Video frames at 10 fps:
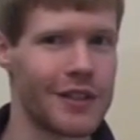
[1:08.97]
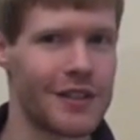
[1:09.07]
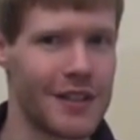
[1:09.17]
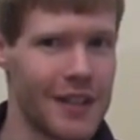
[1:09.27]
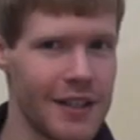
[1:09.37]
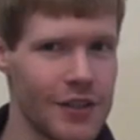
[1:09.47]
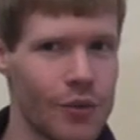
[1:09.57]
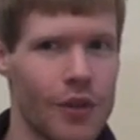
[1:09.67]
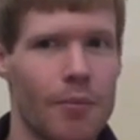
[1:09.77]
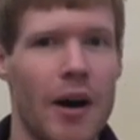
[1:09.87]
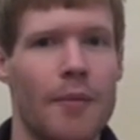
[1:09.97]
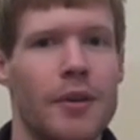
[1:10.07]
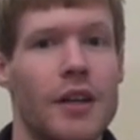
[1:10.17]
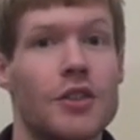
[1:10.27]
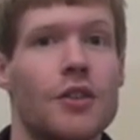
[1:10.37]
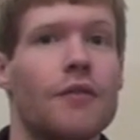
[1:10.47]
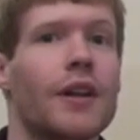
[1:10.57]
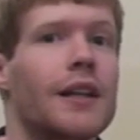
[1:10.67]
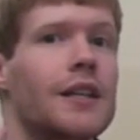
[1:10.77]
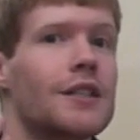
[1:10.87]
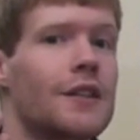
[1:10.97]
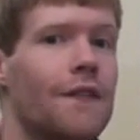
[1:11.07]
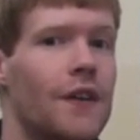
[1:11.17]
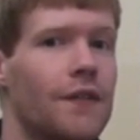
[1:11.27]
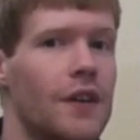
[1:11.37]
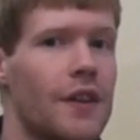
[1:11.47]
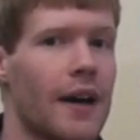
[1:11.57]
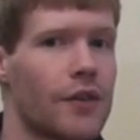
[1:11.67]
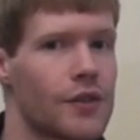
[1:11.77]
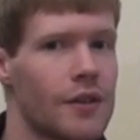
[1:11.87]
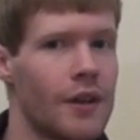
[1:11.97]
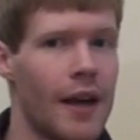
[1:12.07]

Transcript: cities with a population of at least 50,000